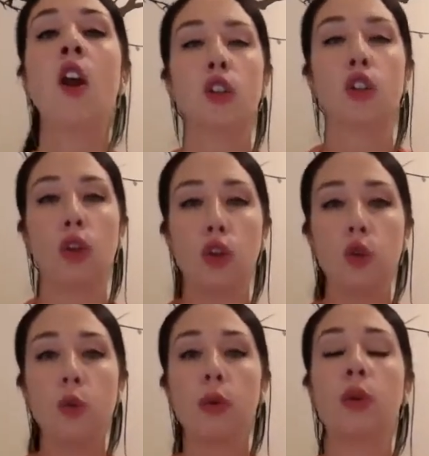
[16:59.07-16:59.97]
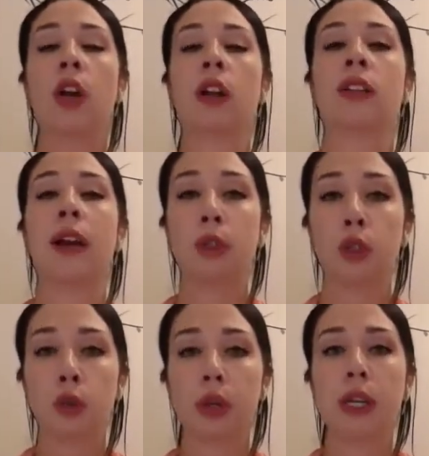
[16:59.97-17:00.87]
So the new moon, a time to
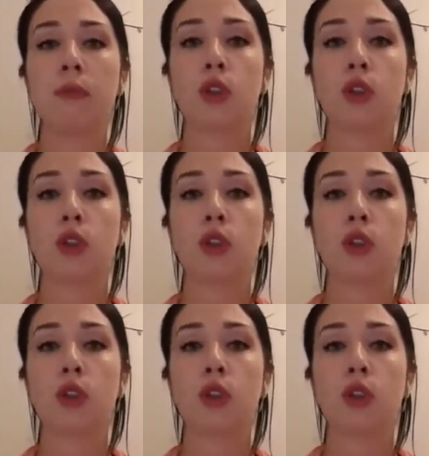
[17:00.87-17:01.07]
dream,